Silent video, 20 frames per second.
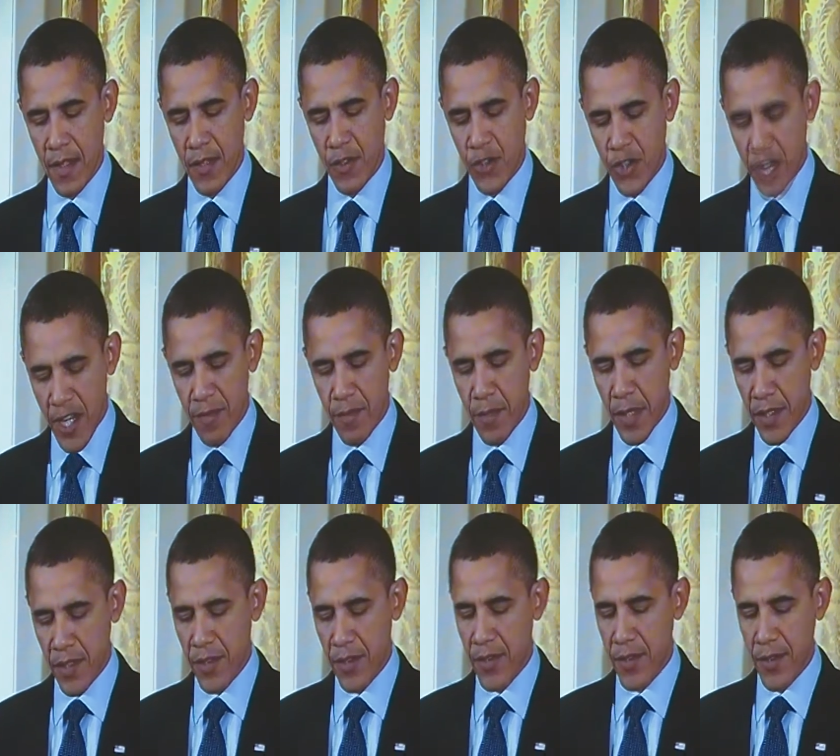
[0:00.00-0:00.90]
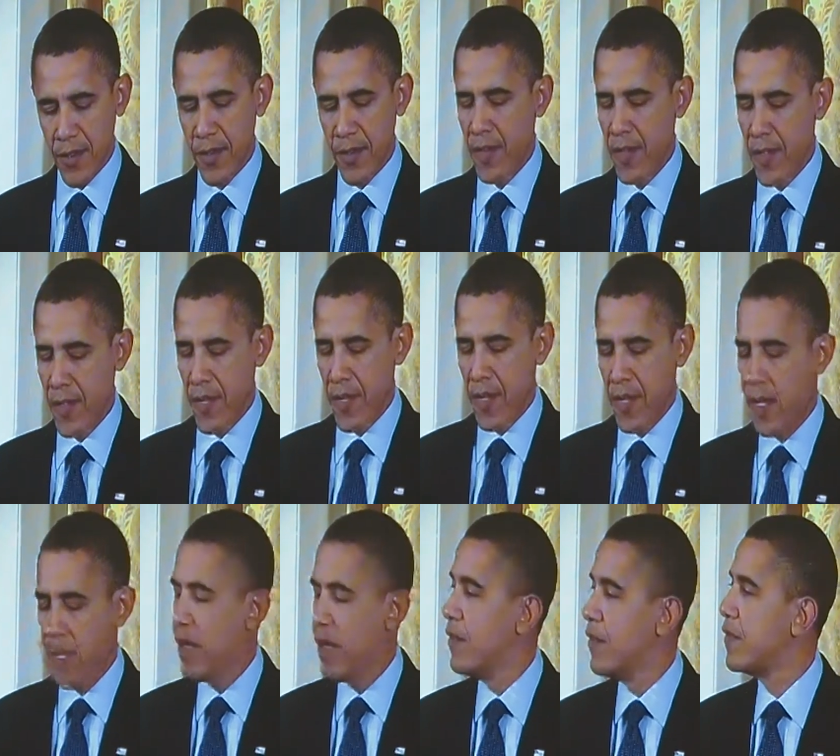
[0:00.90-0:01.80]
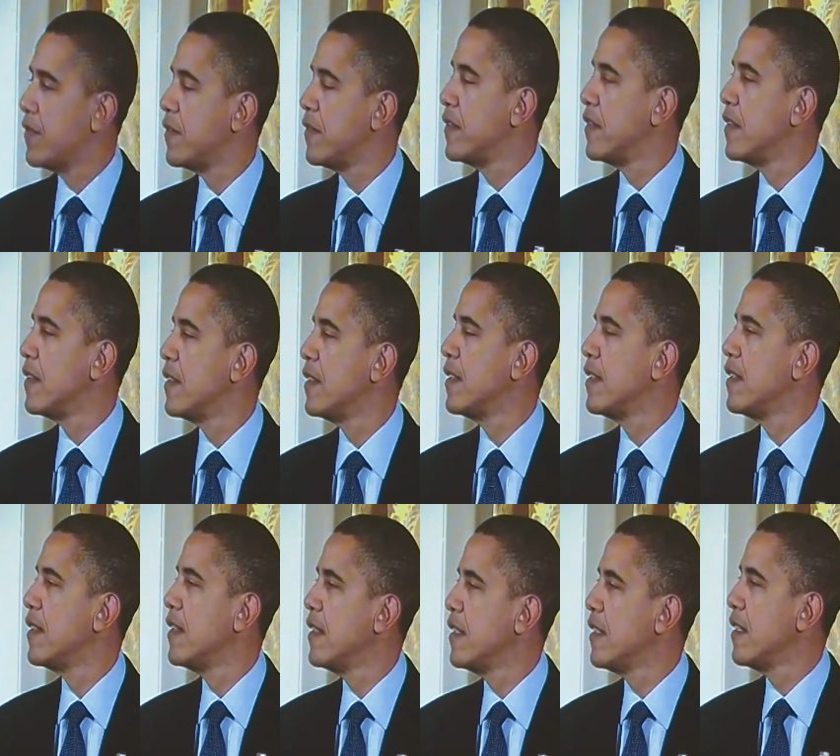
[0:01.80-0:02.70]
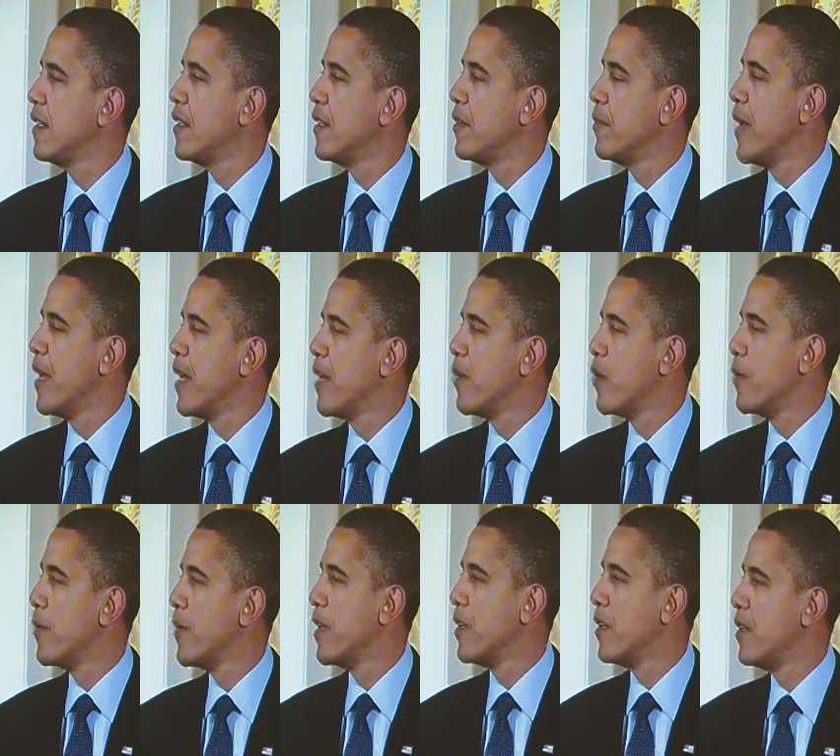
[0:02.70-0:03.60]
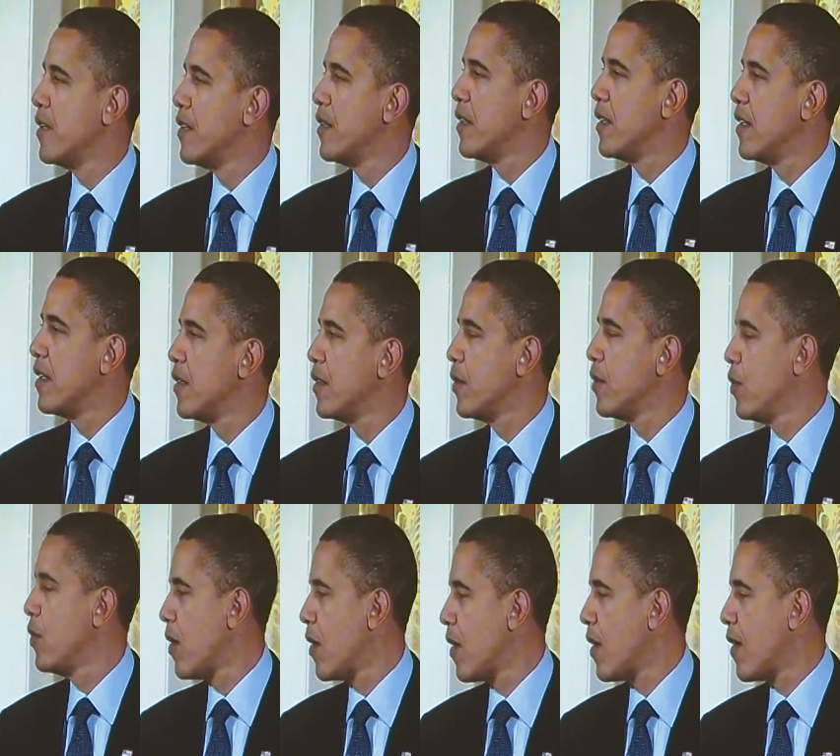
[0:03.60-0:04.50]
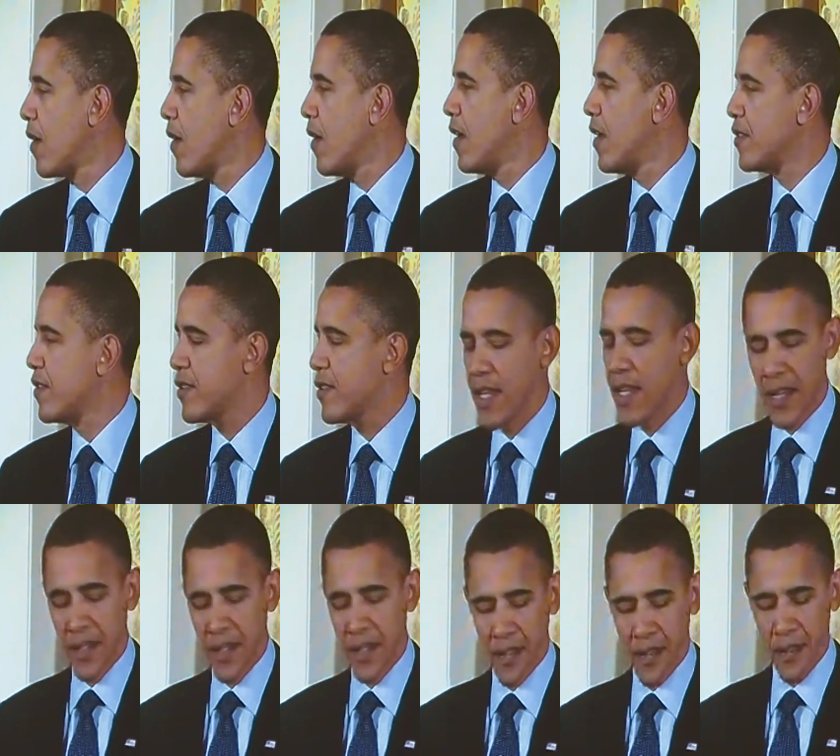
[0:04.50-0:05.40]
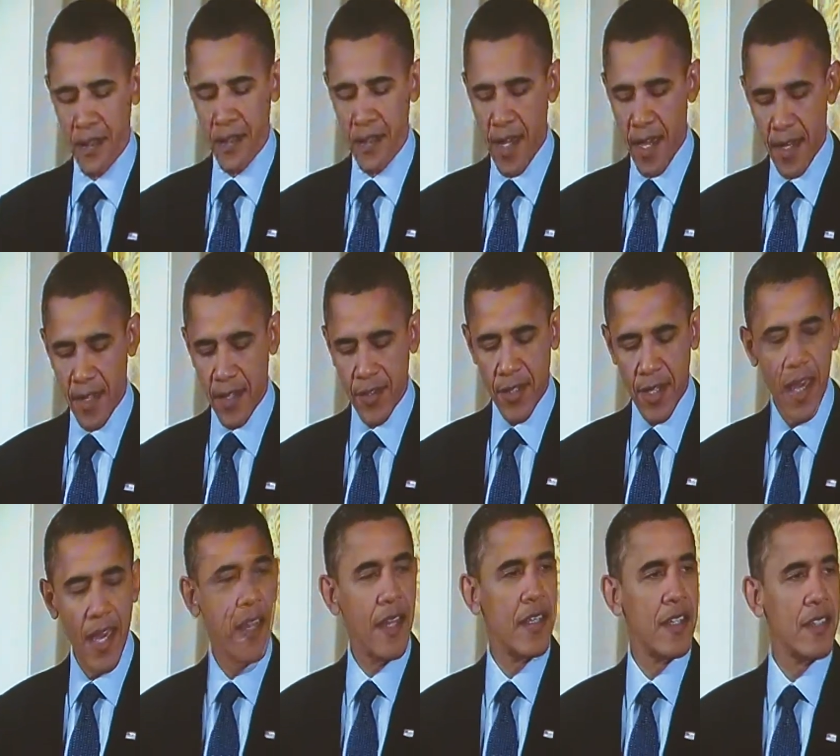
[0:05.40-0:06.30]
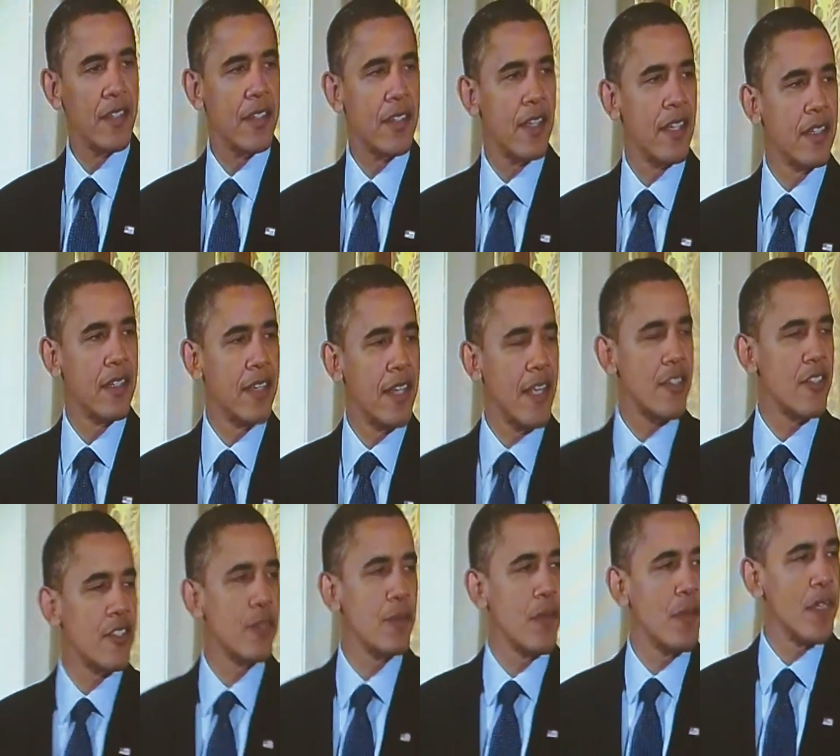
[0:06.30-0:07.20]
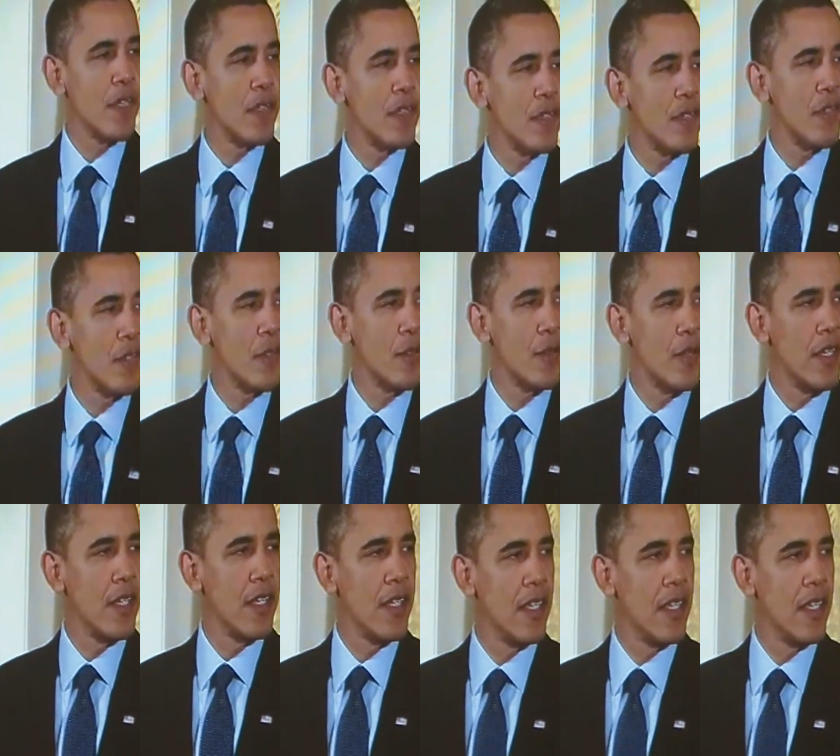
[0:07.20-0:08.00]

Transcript: achievements of the men and women uh, who are on stage today stand as a testament to the